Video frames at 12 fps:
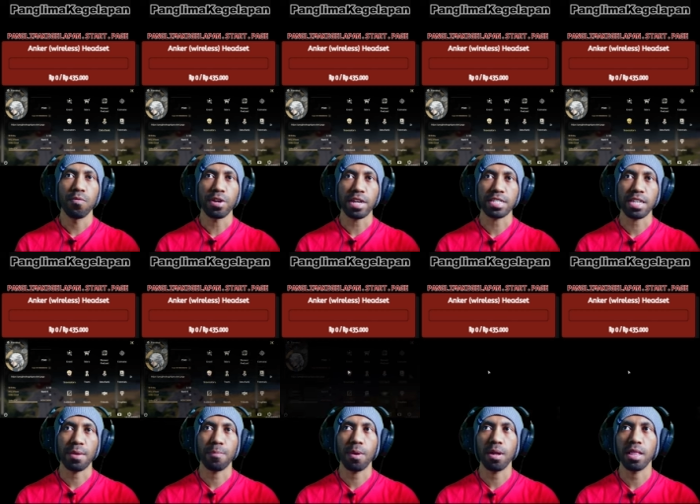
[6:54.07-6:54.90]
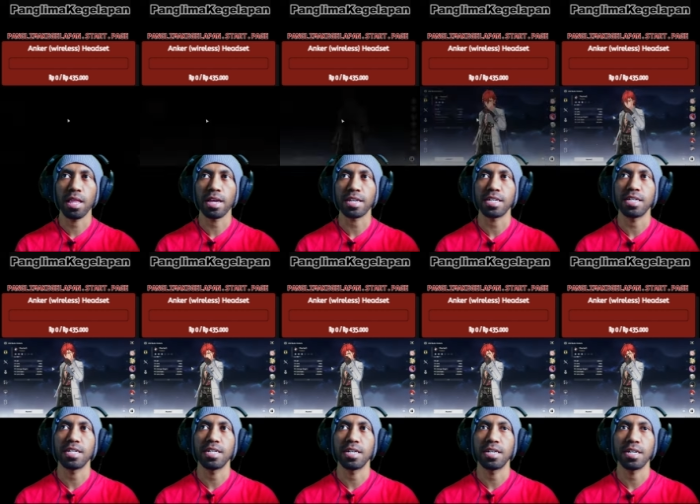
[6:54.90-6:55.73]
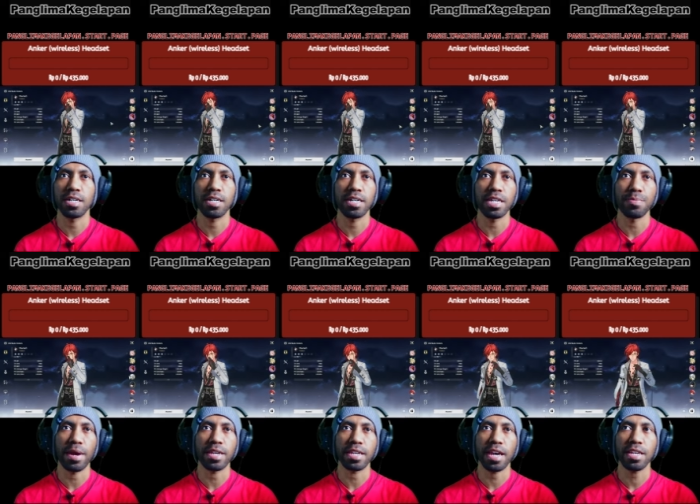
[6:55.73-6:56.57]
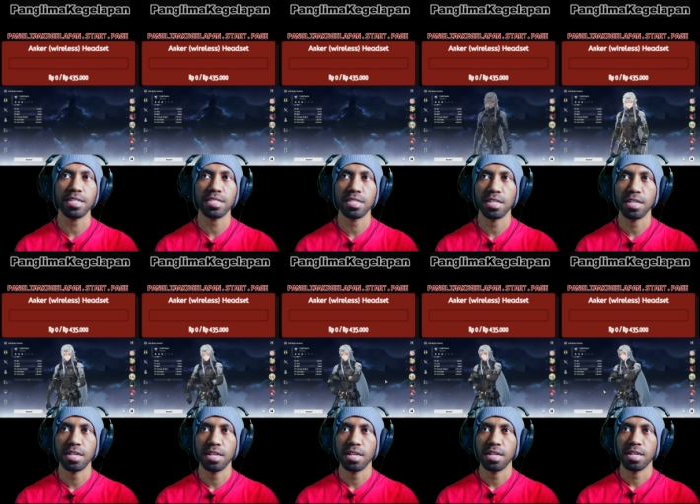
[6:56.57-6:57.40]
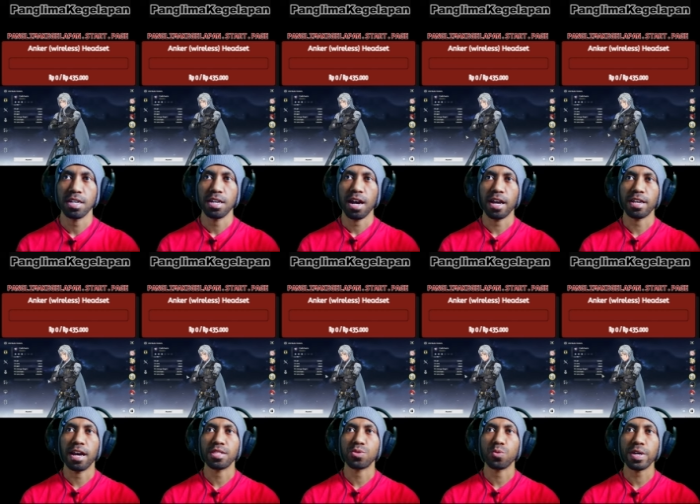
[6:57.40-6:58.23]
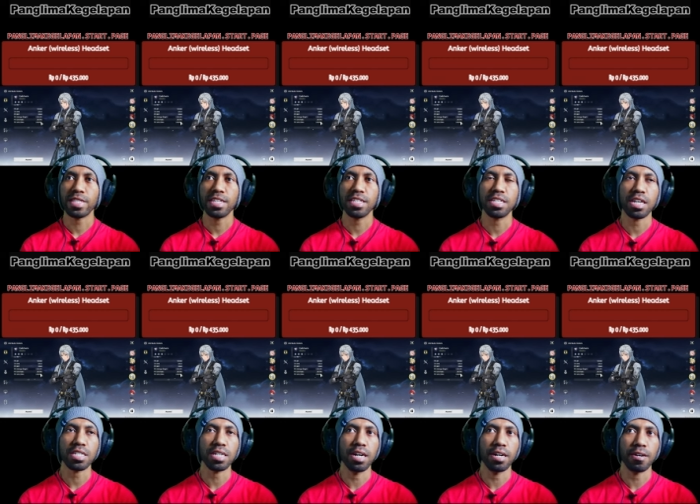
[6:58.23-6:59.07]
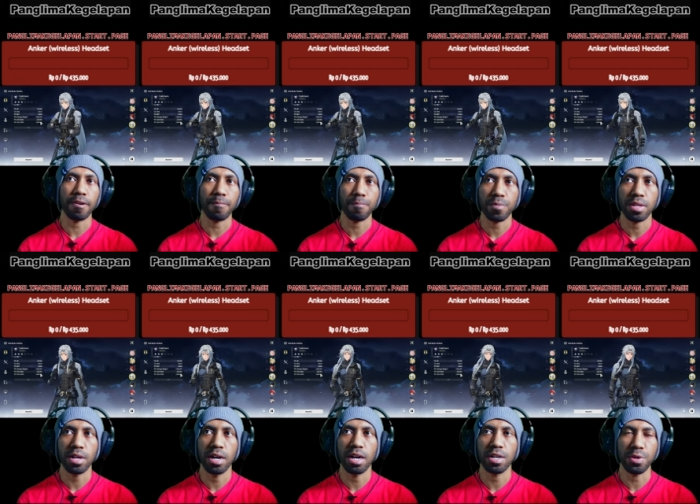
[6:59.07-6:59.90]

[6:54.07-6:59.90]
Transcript: For example, like uh, in my case, I got 26 uh, uh,